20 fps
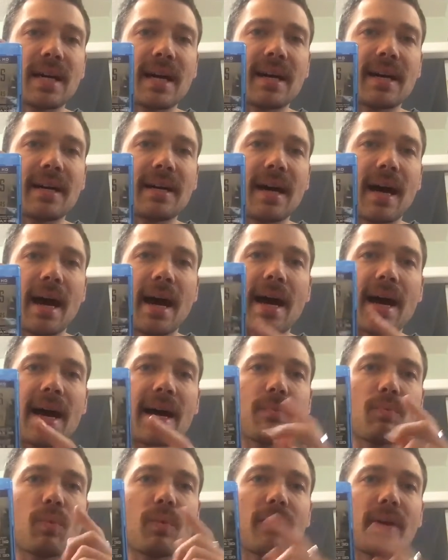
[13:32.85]

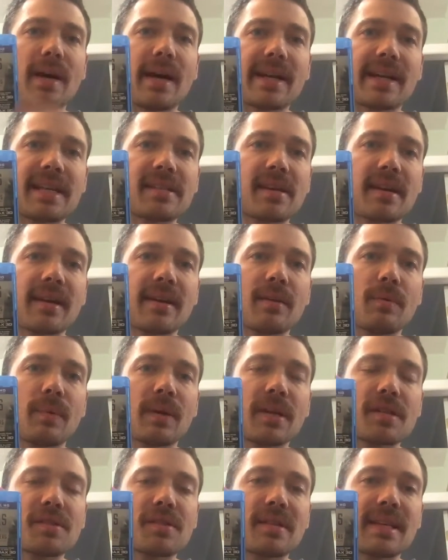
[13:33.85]
I guess I got to
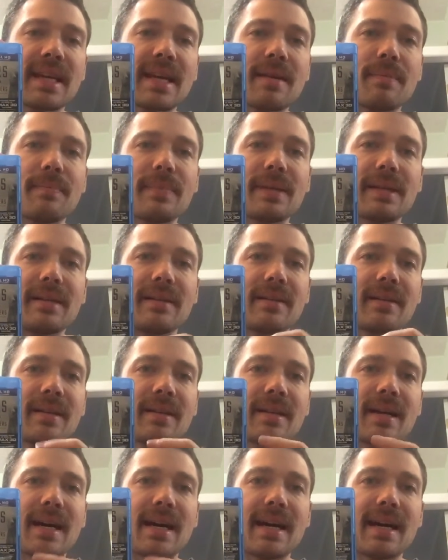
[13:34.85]
watch it again, but
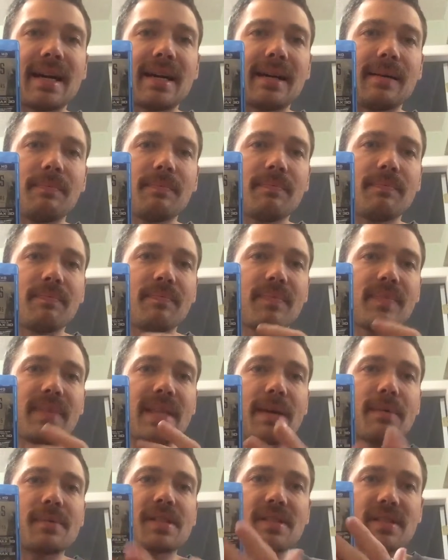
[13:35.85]

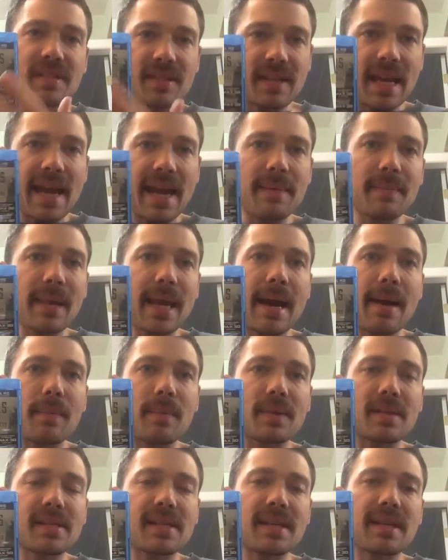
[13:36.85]
it was the same
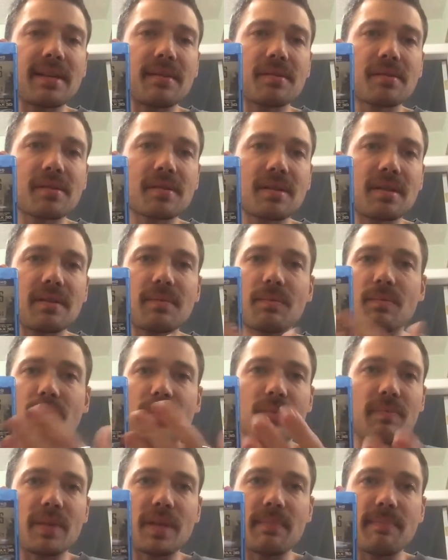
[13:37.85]
cameras they used,
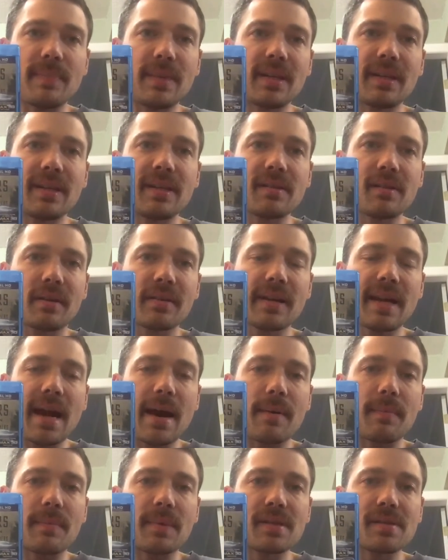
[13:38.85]
$1 million
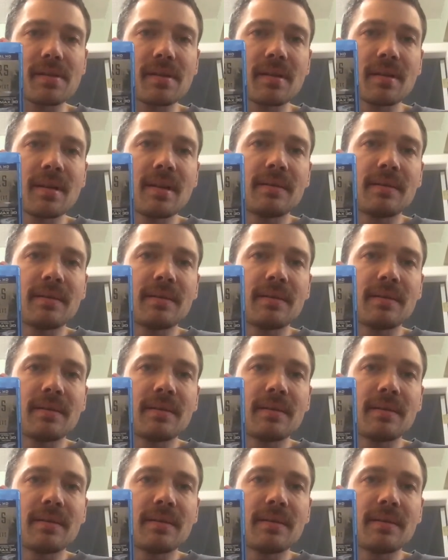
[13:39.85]
cameras,